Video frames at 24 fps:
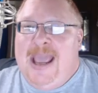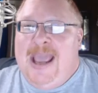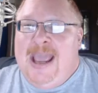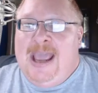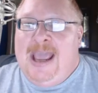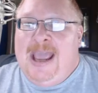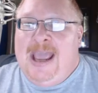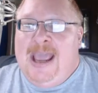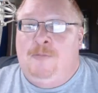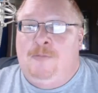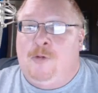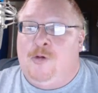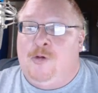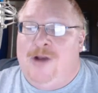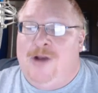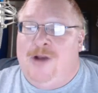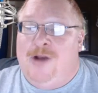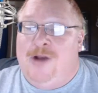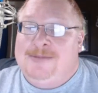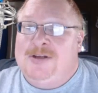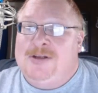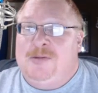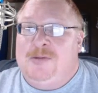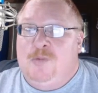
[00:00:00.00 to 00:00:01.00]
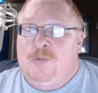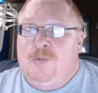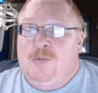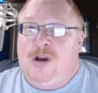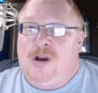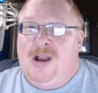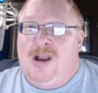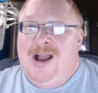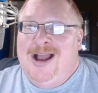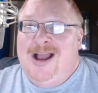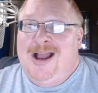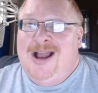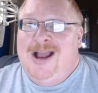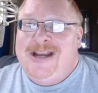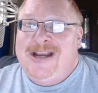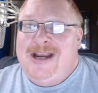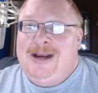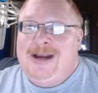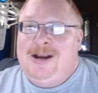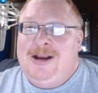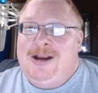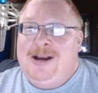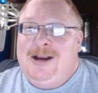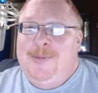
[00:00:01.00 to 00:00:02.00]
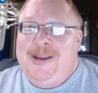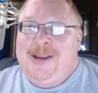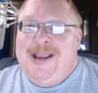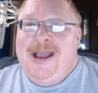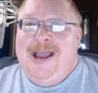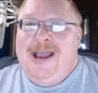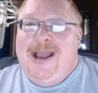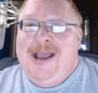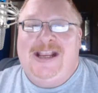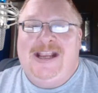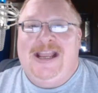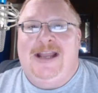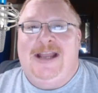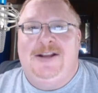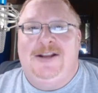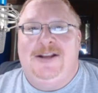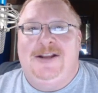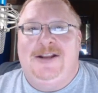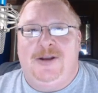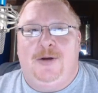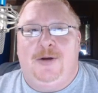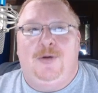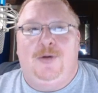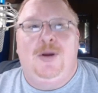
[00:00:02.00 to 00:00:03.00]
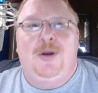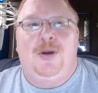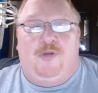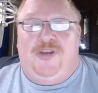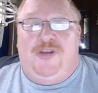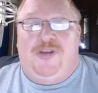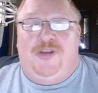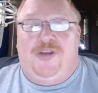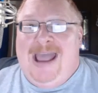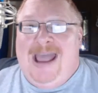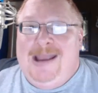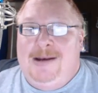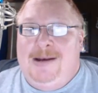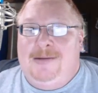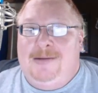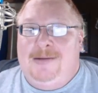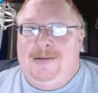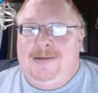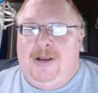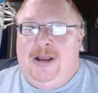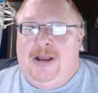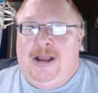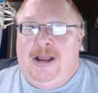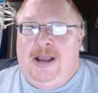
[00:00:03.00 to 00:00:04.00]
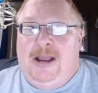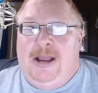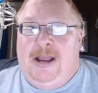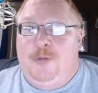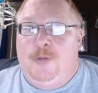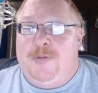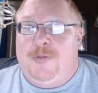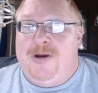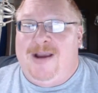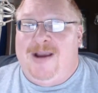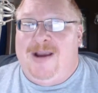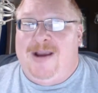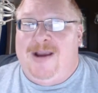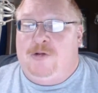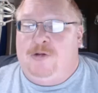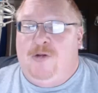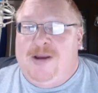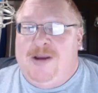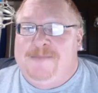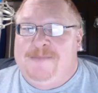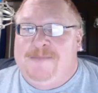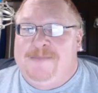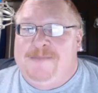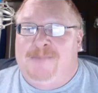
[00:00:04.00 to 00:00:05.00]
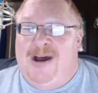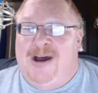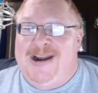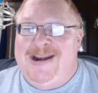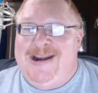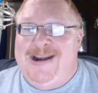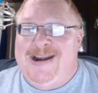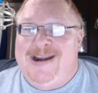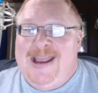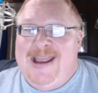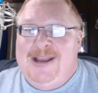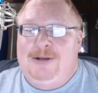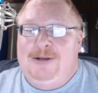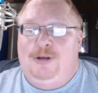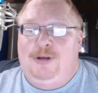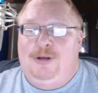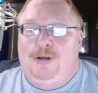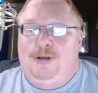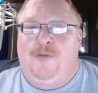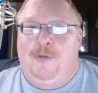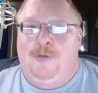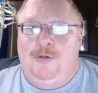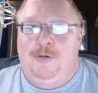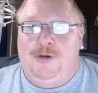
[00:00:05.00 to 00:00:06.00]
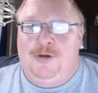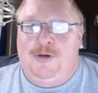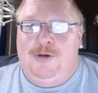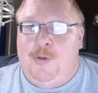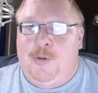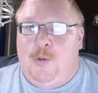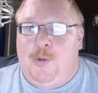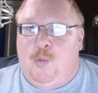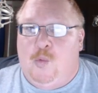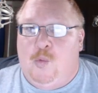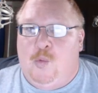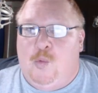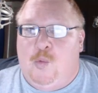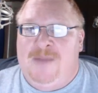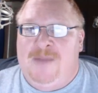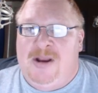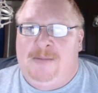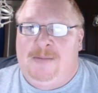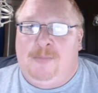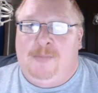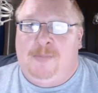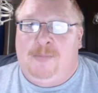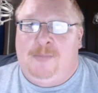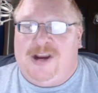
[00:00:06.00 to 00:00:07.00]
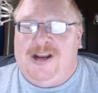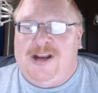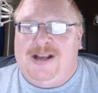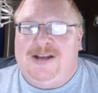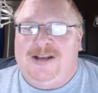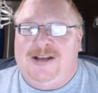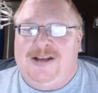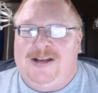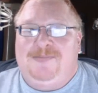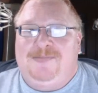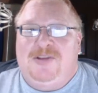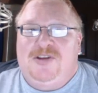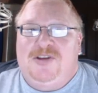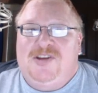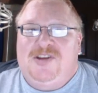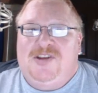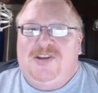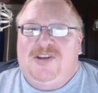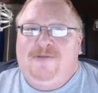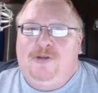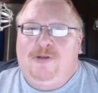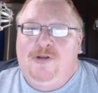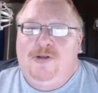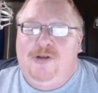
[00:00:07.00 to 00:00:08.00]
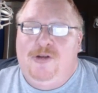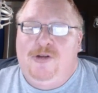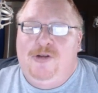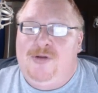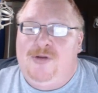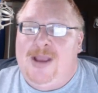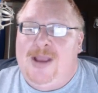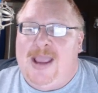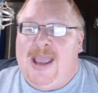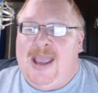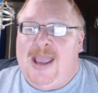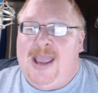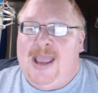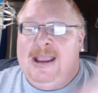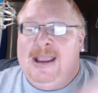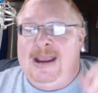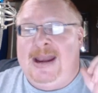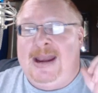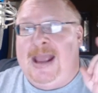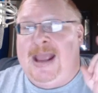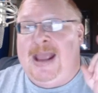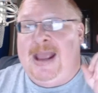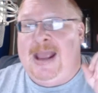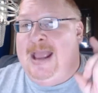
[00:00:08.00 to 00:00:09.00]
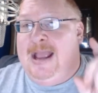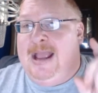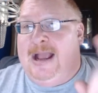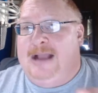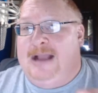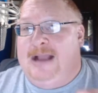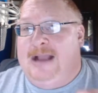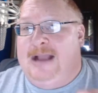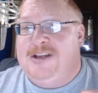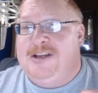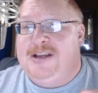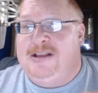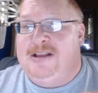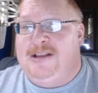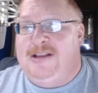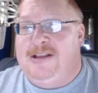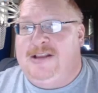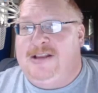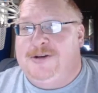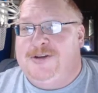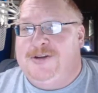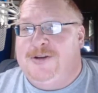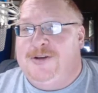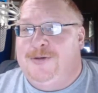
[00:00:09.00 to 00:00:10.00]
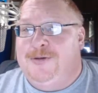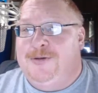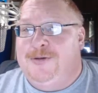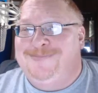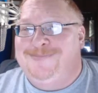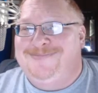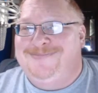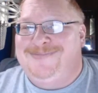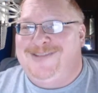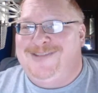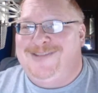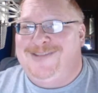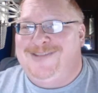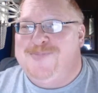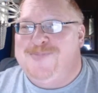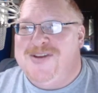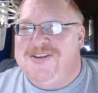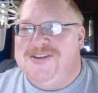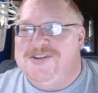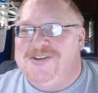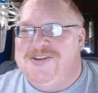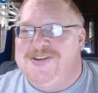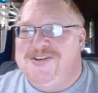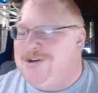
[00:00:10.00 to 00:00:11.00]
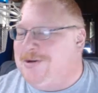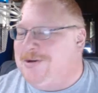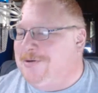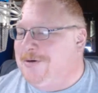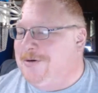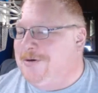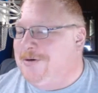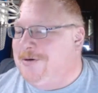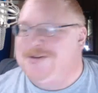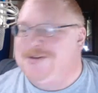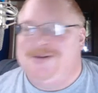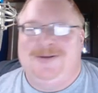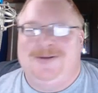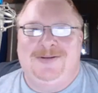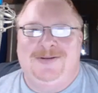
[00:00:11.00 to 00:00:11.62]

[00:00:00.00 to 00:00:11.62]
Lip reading: And we're going to have some more content coming out again. So with that, I hope you're having a great Monday. Look forward to the 1-minute marketing tip this afternoon. And I'll see you later. So love, peace, and chicken grease.